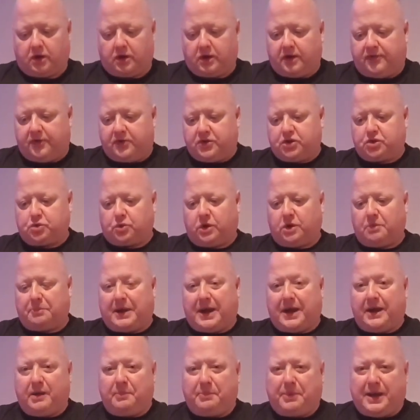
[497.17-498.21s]
If you just want to
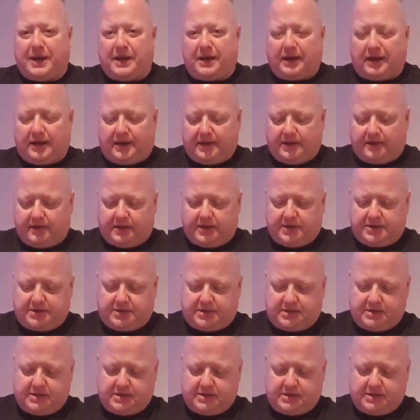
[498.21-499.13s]
buy a burner like this,